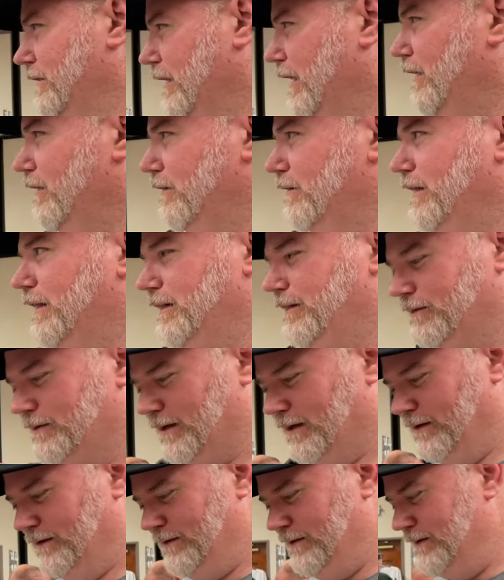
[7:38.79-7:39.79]
Oh wow,
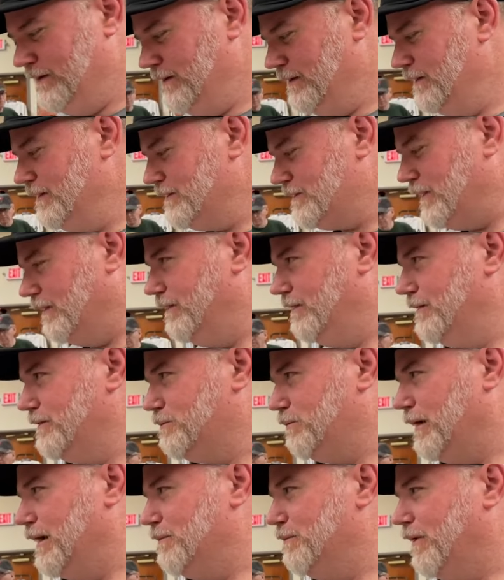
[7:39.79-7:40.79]
okay. So you
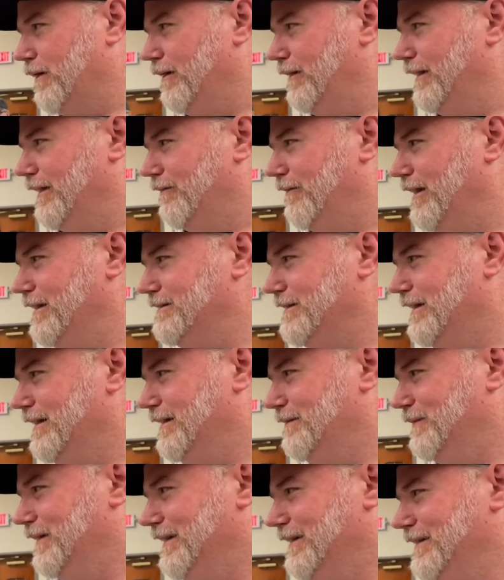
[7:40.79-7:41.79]
probably bought it at the right
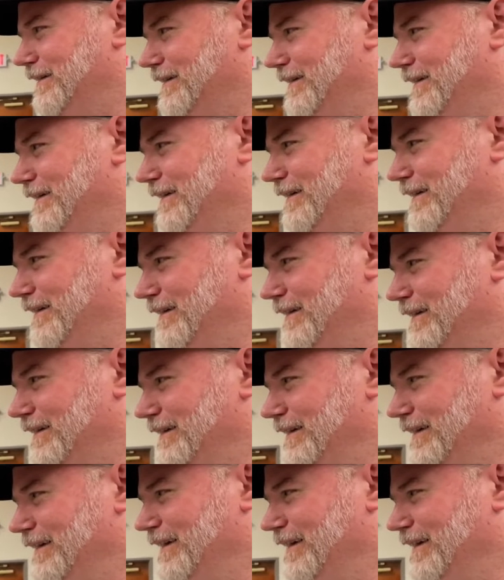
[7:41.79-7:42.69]
time, huh? Uh, yeah,